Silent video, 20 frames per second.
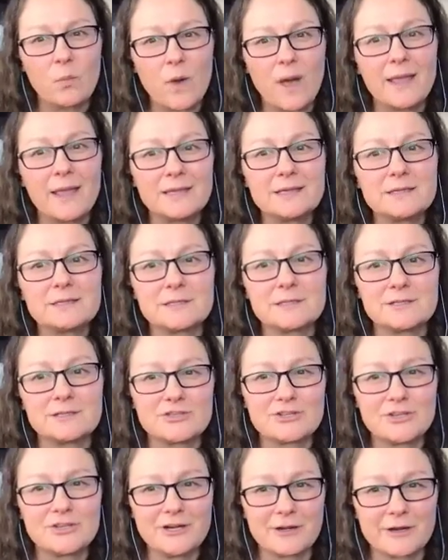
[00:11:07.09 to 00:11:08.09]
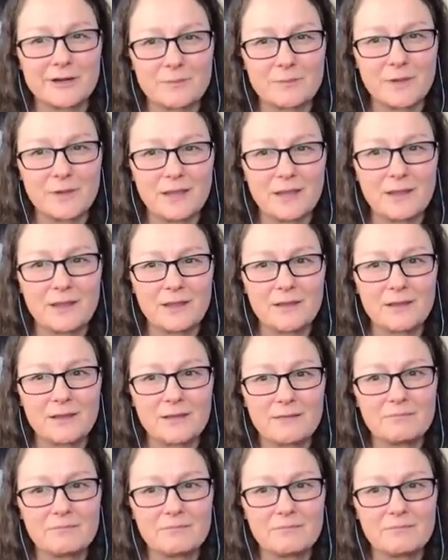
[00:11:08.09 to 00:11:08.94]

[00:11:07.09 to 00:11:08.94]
but why is this triggering me?